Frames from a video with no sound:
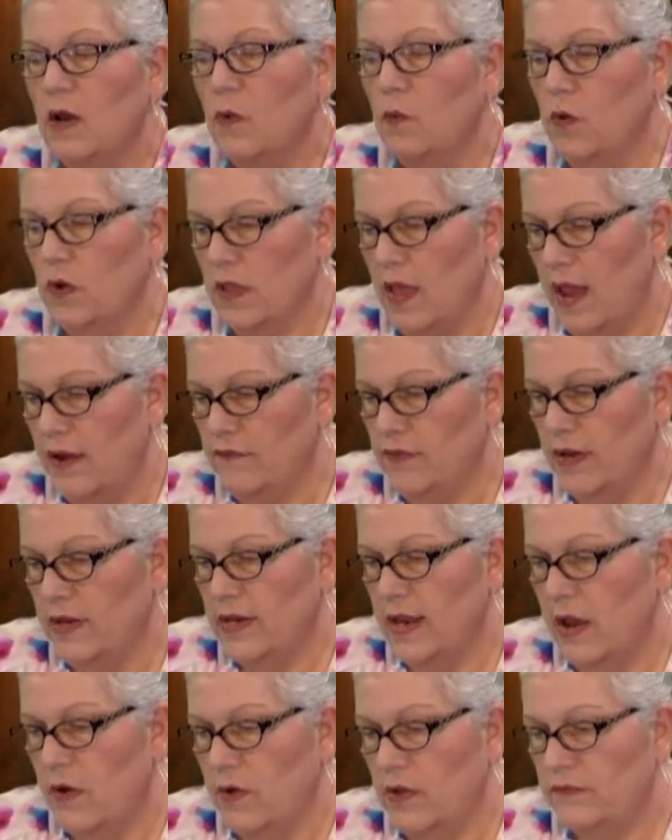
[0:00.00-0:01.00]
We're live right
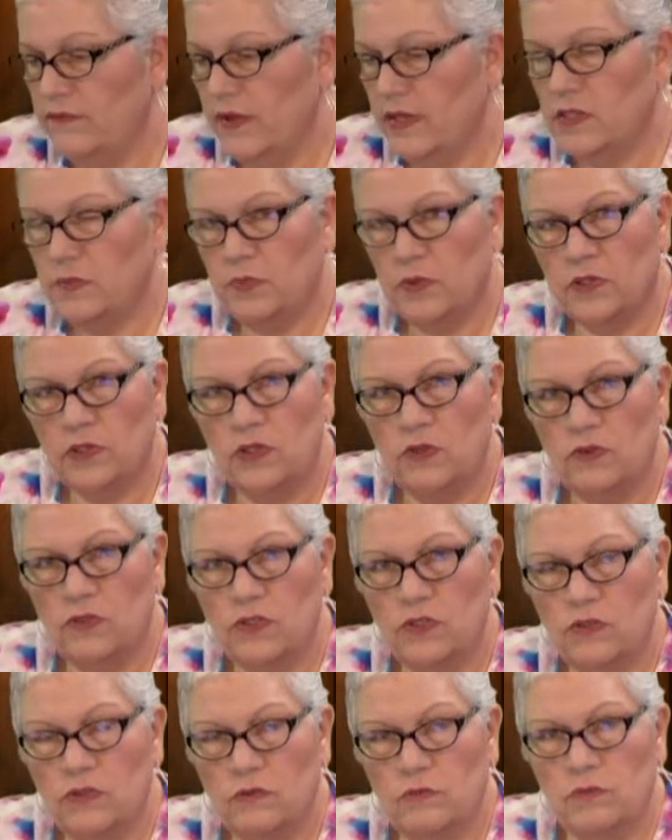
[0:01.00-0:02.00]
now on Facebook,
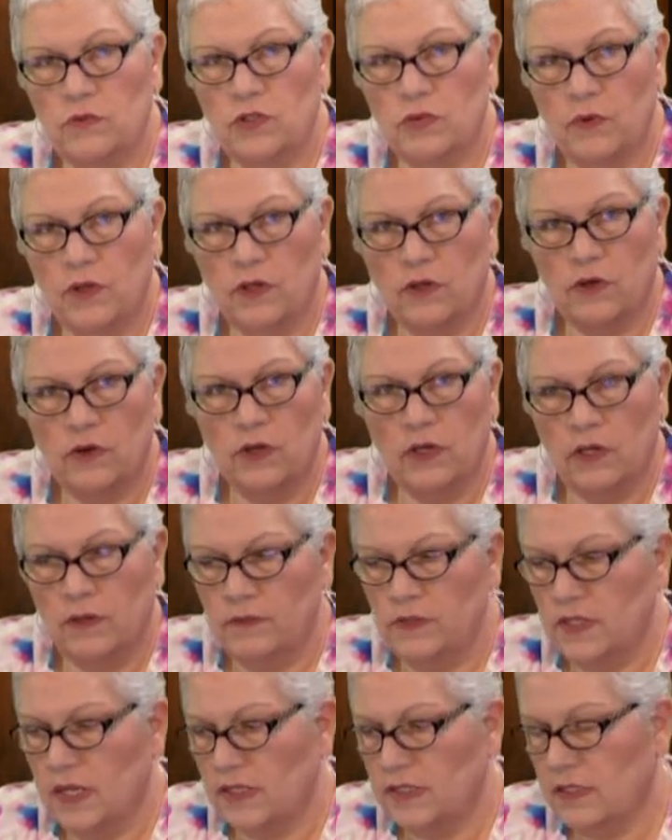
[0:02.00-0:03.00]
YouTube, Twitter, and a
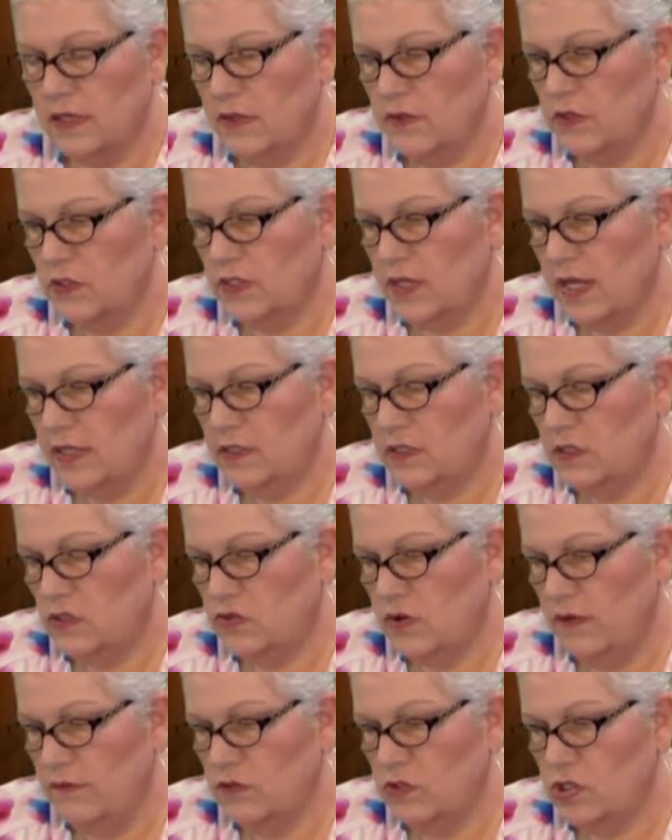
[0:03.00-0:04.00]
dozen other sites that
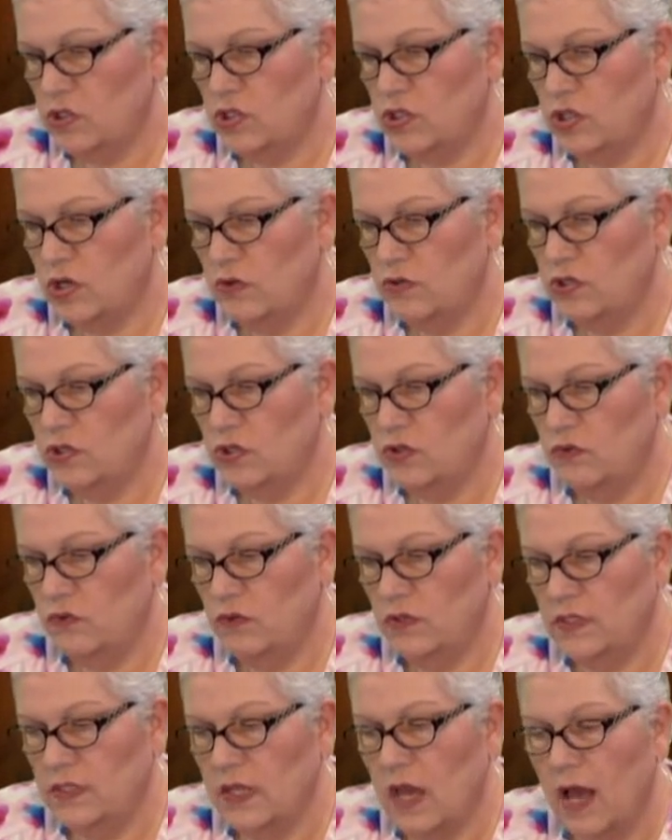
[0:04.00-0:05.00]
Trayvon just showed
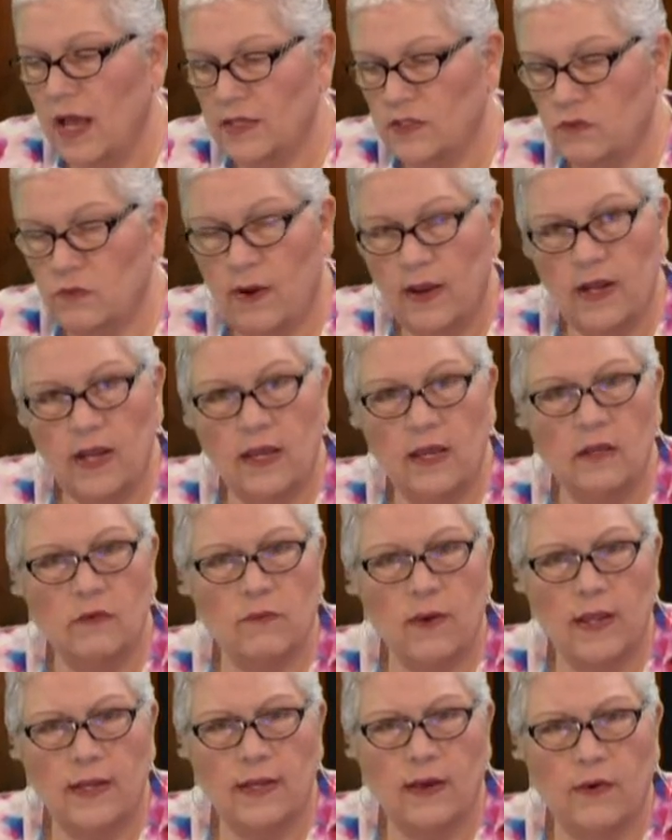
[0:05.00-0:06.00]
you. Za's writing in
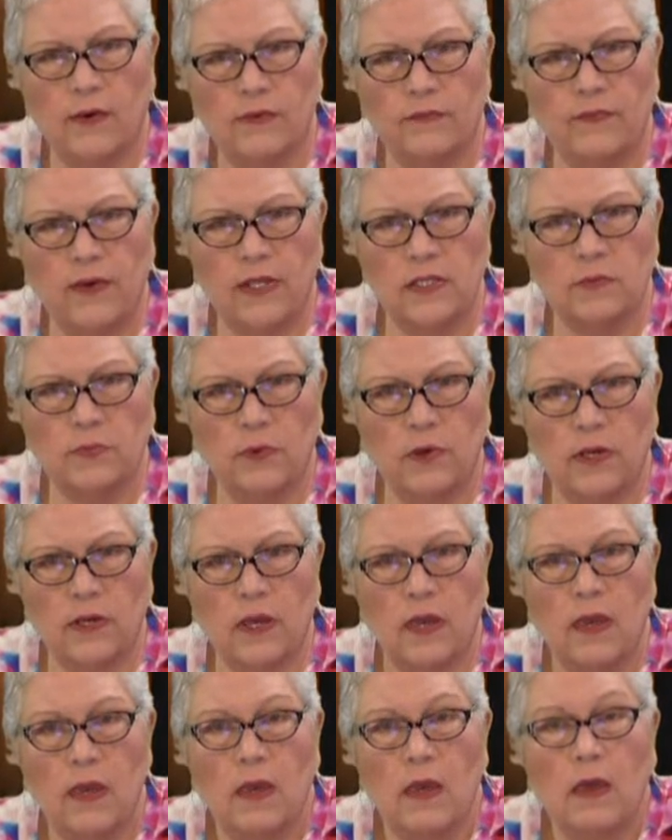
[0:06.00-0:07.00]
right now on Facebook.
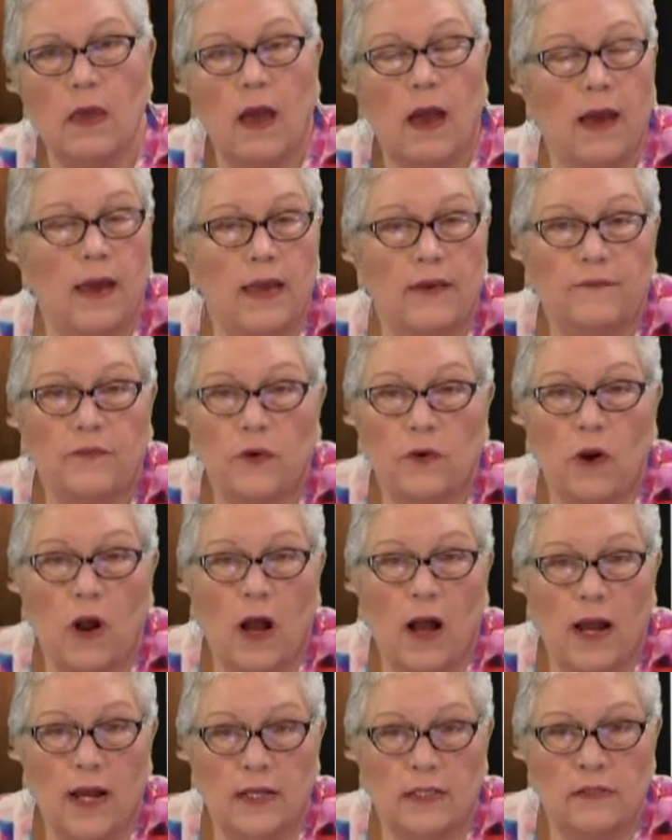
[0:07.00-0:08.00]
If you're
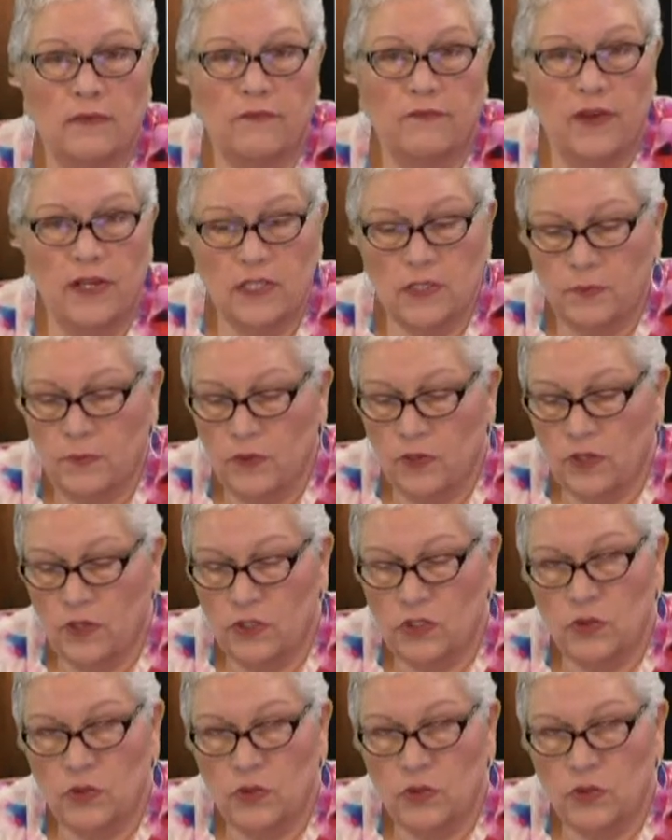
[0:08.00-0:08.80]
on Facebook,